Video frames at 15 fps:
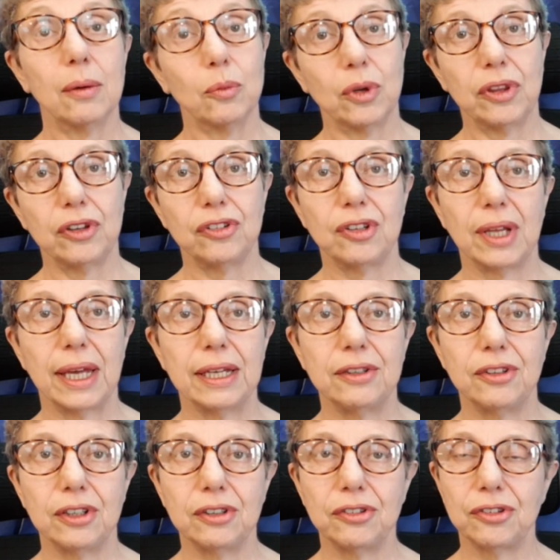with its
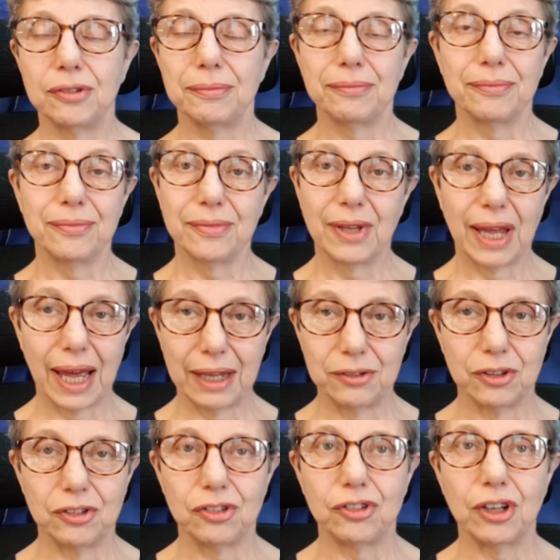ladies
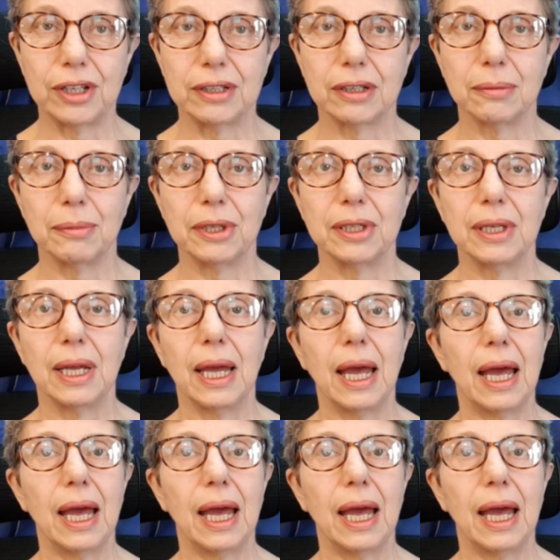and its gentlemen.